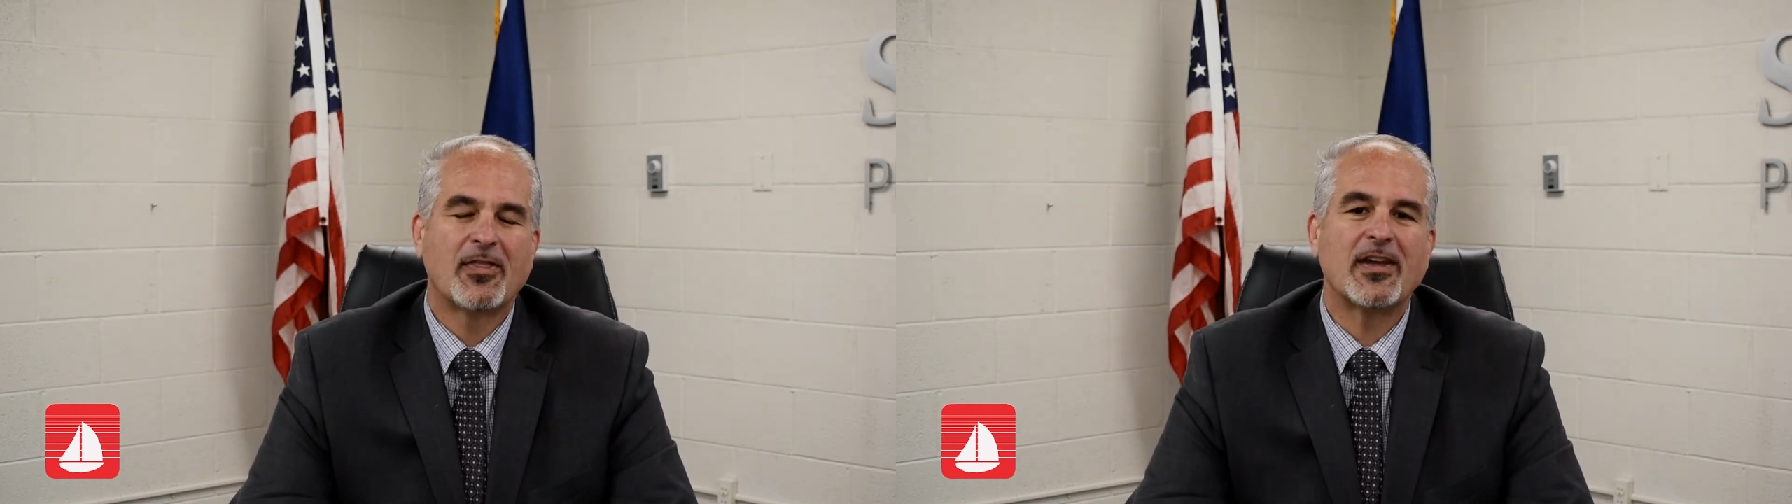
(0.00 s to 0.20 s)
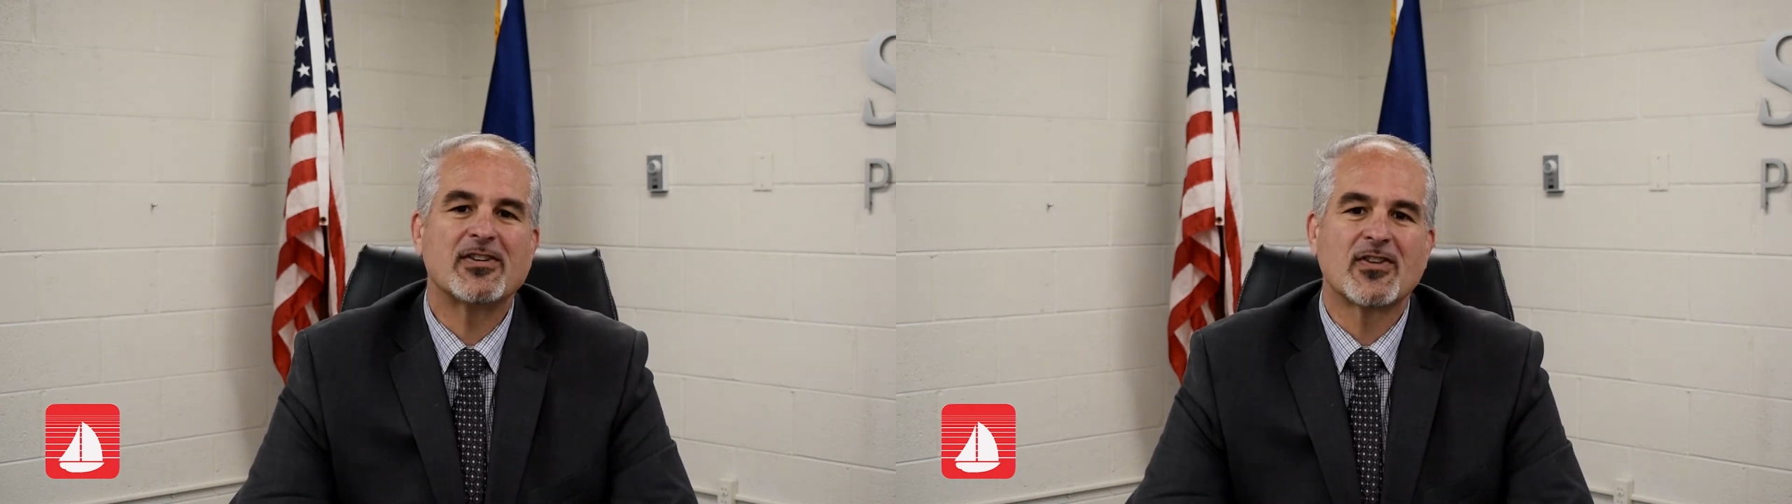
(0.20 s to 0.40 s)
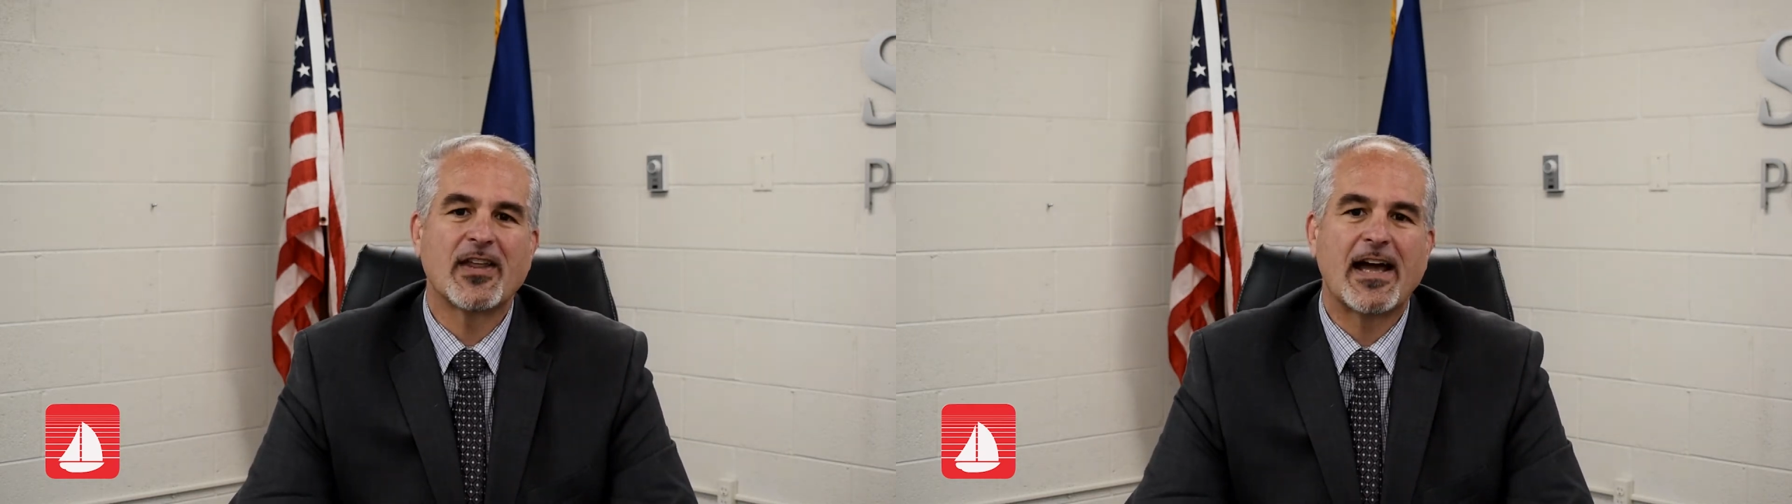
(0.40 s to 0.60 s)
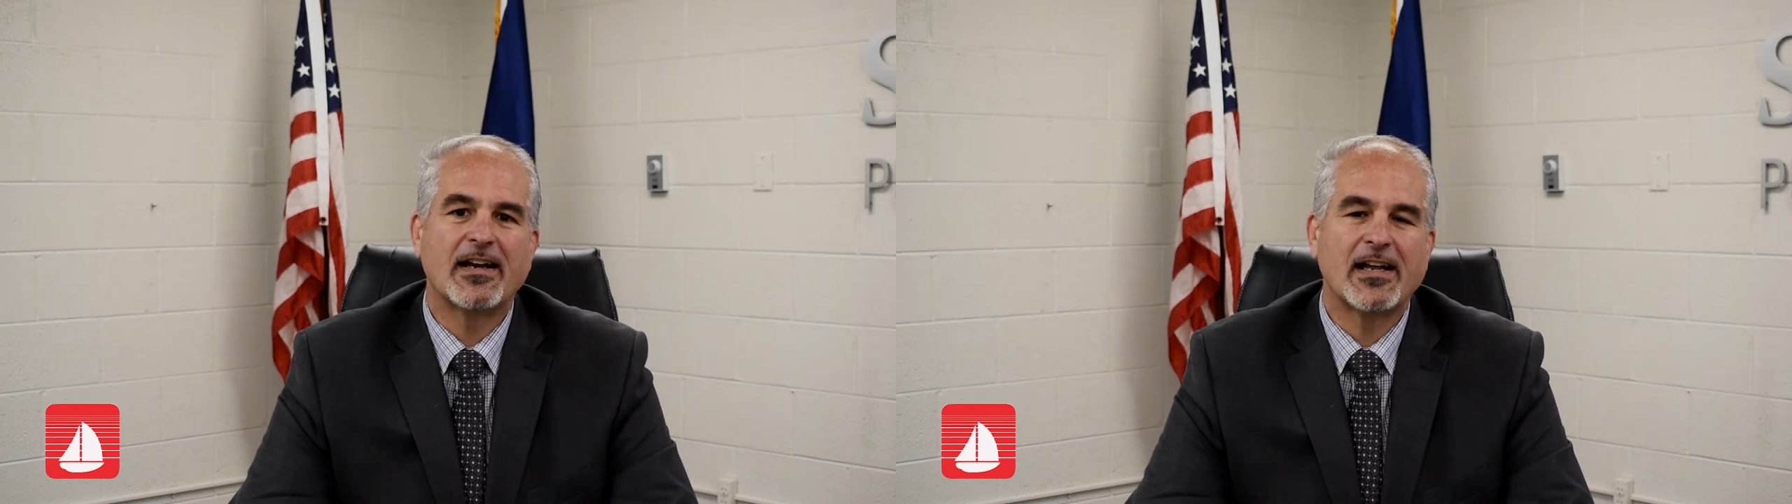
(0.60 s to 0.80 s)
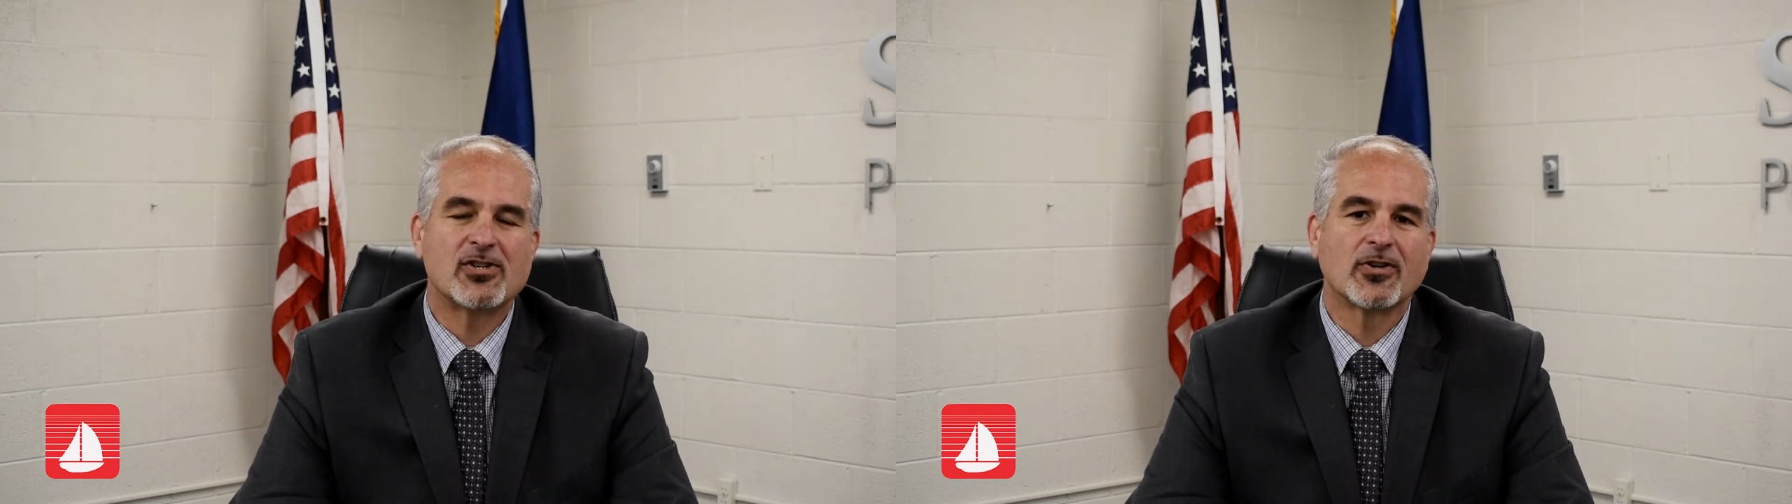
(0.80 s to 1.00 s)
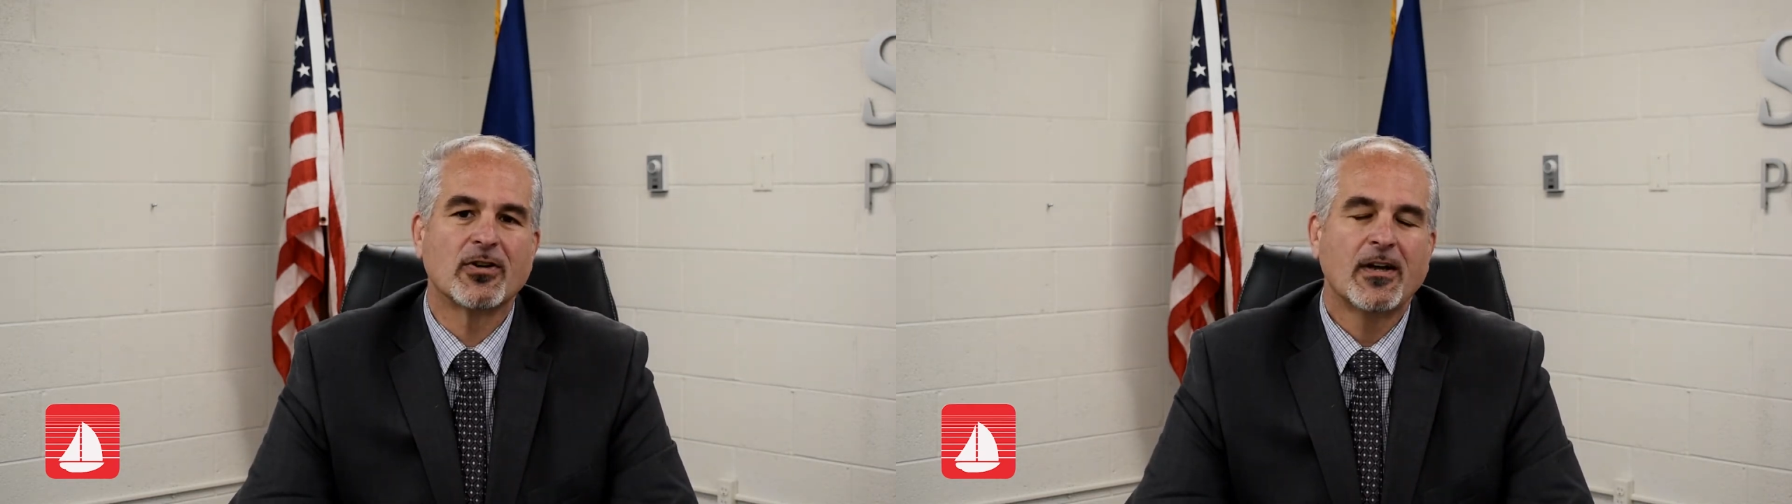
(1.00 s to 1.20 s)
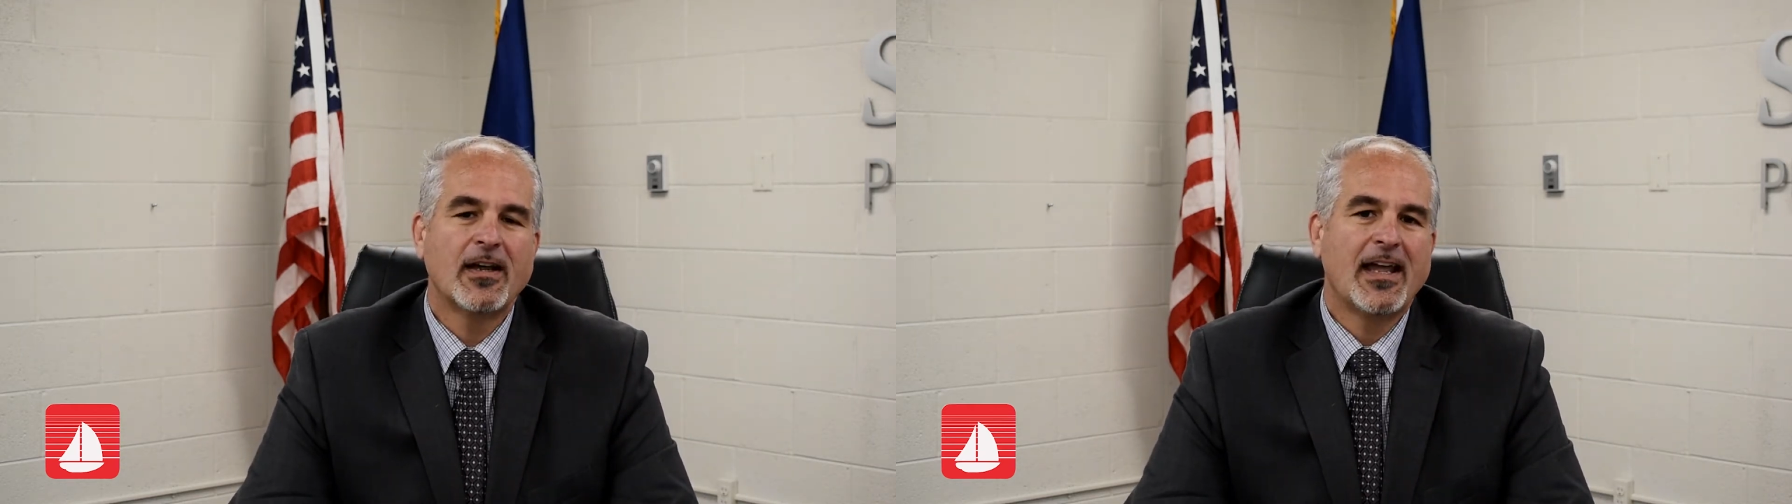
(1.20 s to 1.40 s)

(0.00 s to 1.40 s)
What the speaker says: Things of that nature.